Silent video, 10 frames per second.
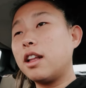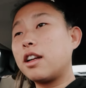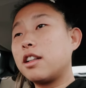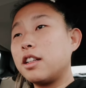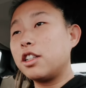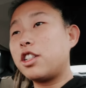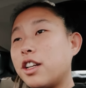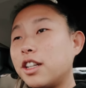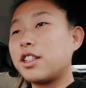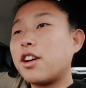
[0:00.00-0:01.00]
Luckily
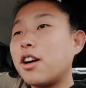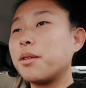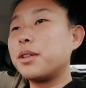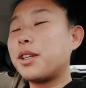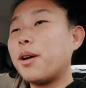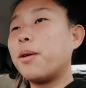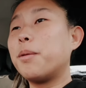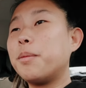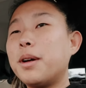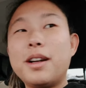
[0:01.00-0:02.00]
Sherry's car was
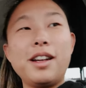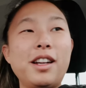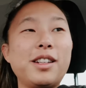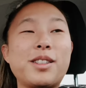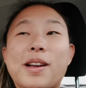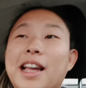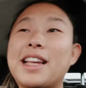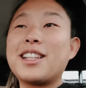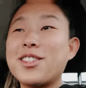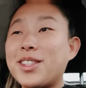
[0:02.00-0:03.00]
home, so I
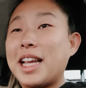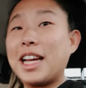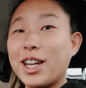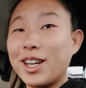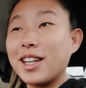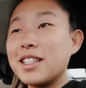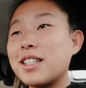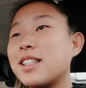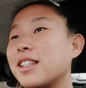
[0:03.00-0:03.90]
could just take hers.